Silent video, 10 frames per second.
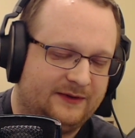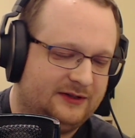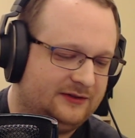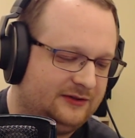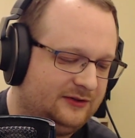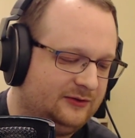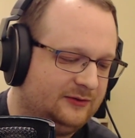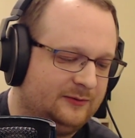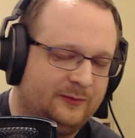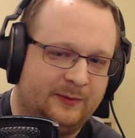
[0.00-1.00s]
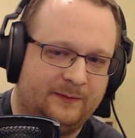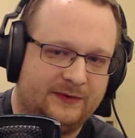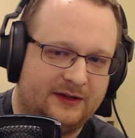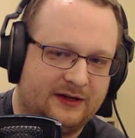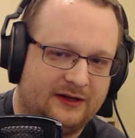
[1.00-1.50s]
These two
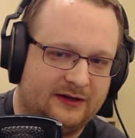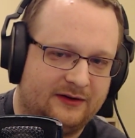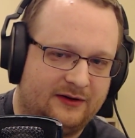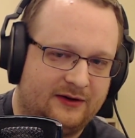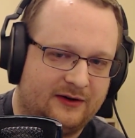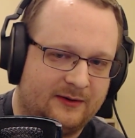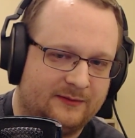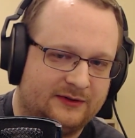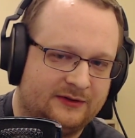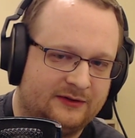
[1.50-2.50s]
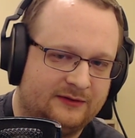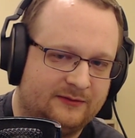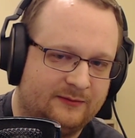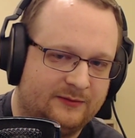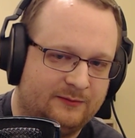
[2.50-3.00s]
uh, arms
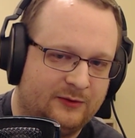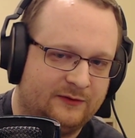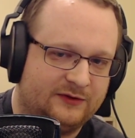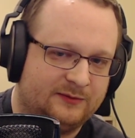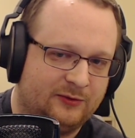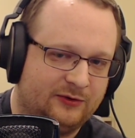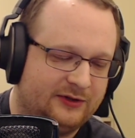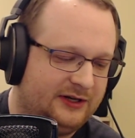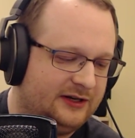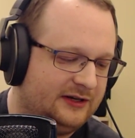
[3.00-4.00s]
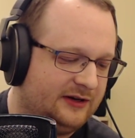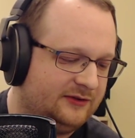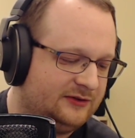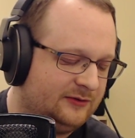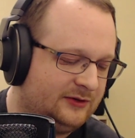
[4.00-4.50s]
move smoothly in and out.
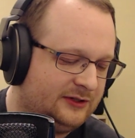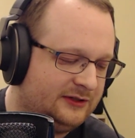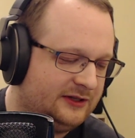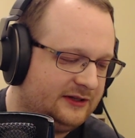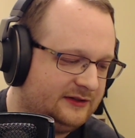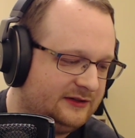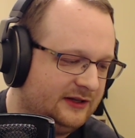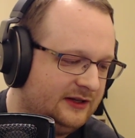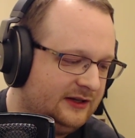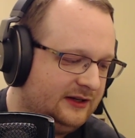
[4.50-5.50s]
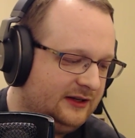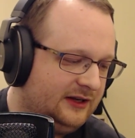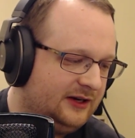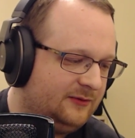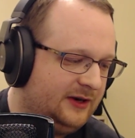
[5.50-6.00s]
There's no clicks.
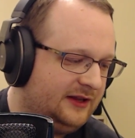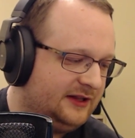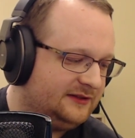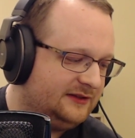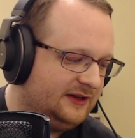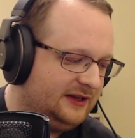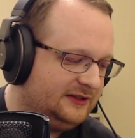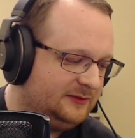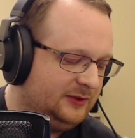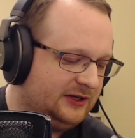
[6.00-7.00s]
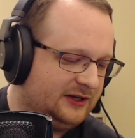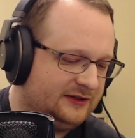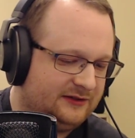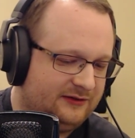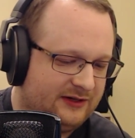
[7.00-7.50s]
In a way, that's nice
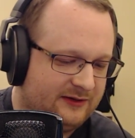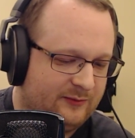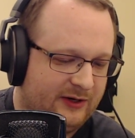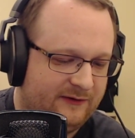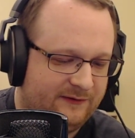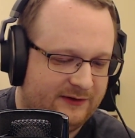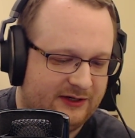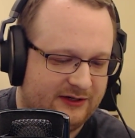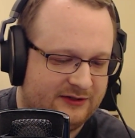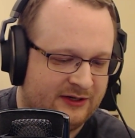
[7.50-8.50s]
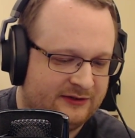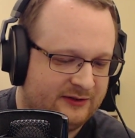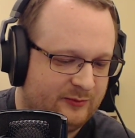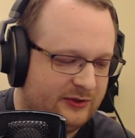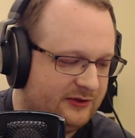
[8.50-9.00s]
because you get infinite
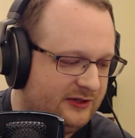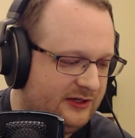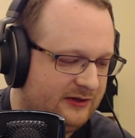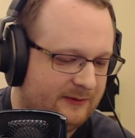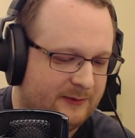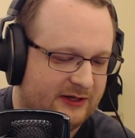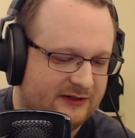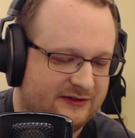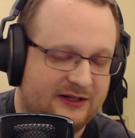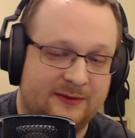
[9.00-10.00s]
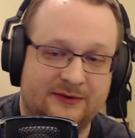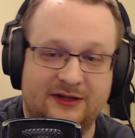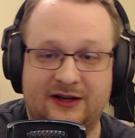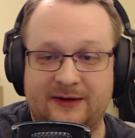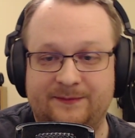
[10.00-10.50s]
adjustability, but same
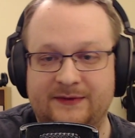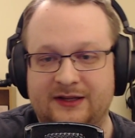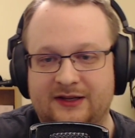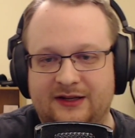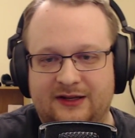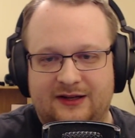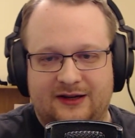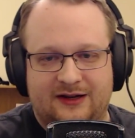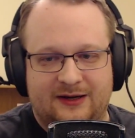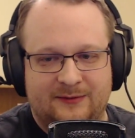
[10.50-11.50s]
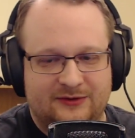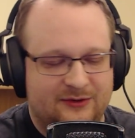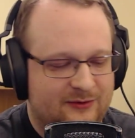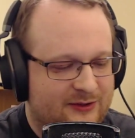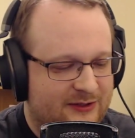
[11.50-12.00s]
time, um, there's
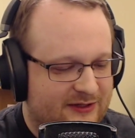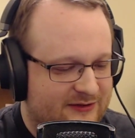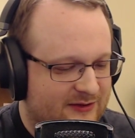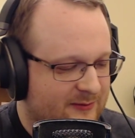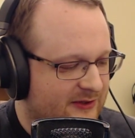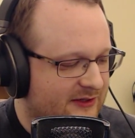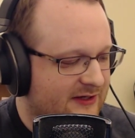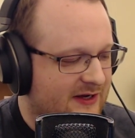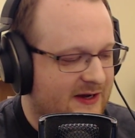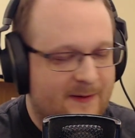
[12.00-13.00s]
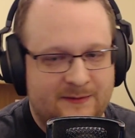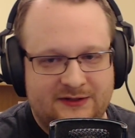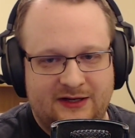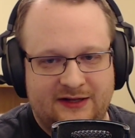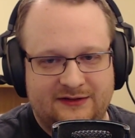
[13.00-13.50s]
no clicks to be like, I'm
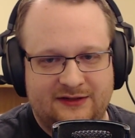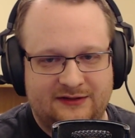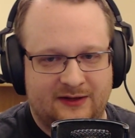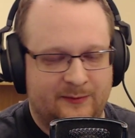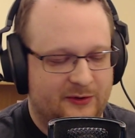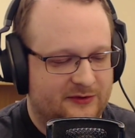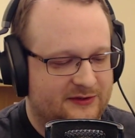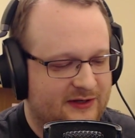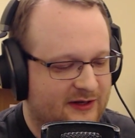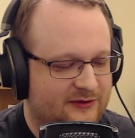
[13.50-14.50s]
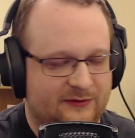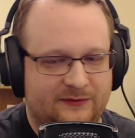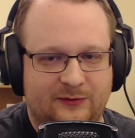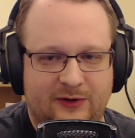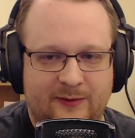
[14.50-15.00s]
set at six on both sides or
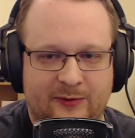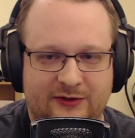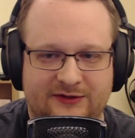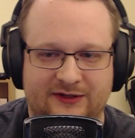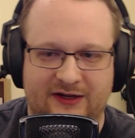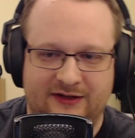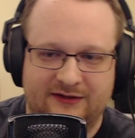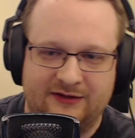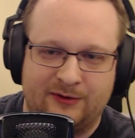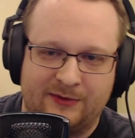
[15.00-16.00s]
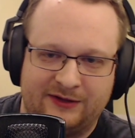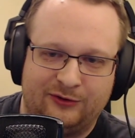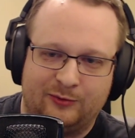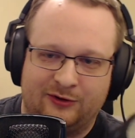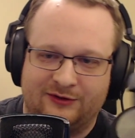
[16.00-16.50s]
four on both sides. I know I'm not the
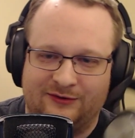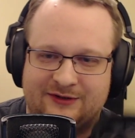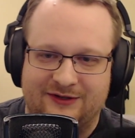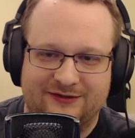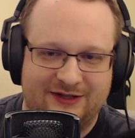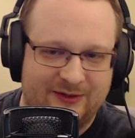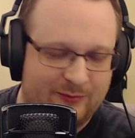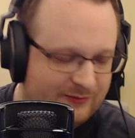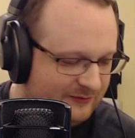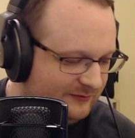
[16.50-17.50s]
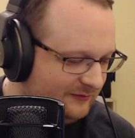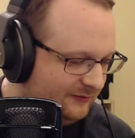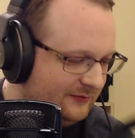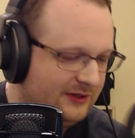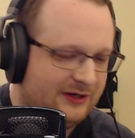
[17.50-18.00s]
only person who does that,
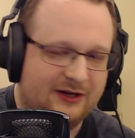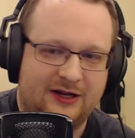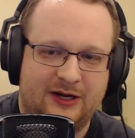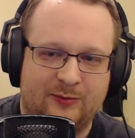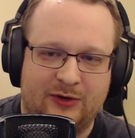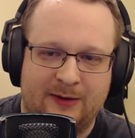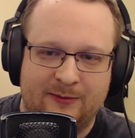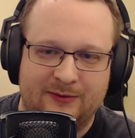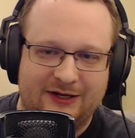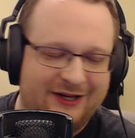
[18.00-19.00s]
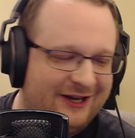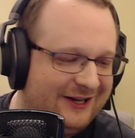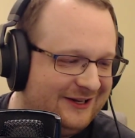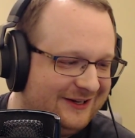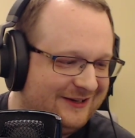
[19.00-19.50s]
uh, probably.
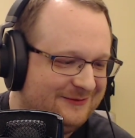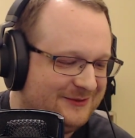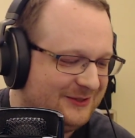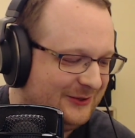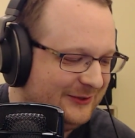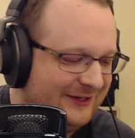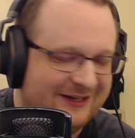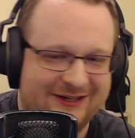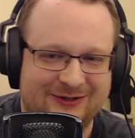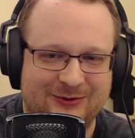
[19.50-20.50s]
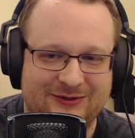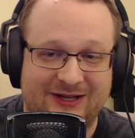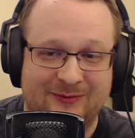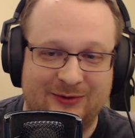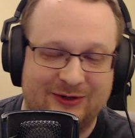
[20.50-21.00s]
So you lose
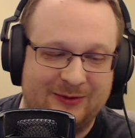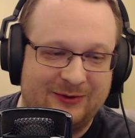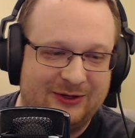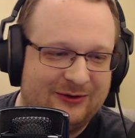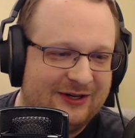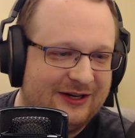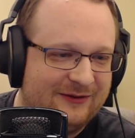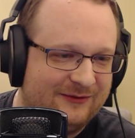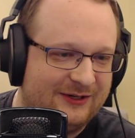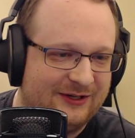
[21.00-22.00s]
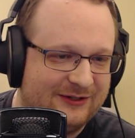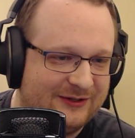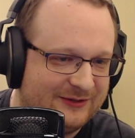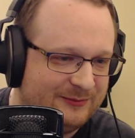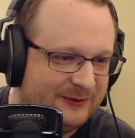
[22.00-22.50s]
that ability, but you do get infinite
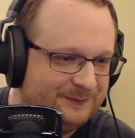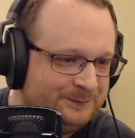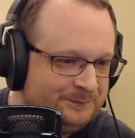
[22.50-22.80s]
adjustment.